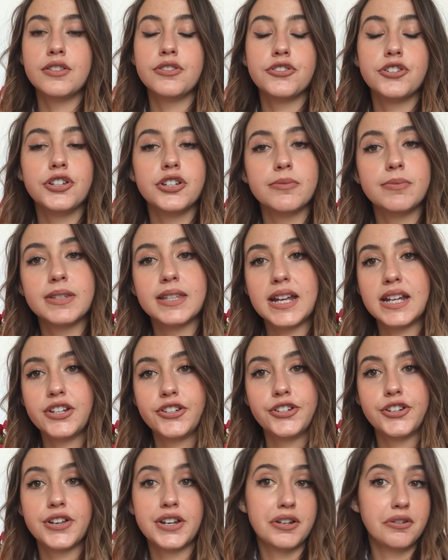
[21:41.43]
tube
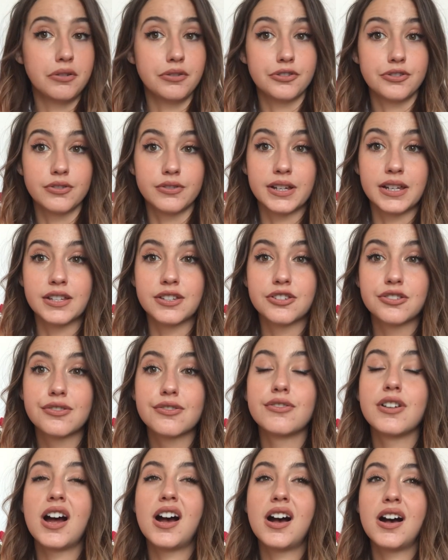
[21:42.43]
station, and also King's
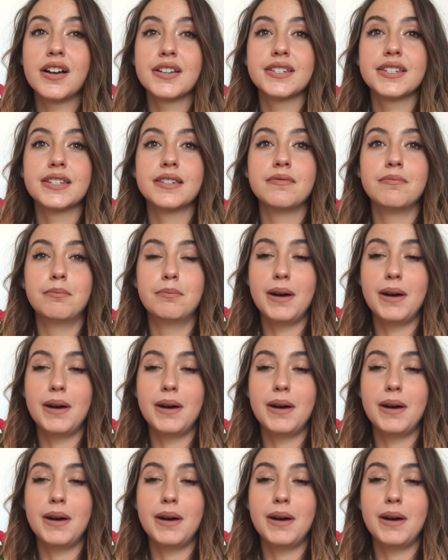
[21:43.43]
Cross.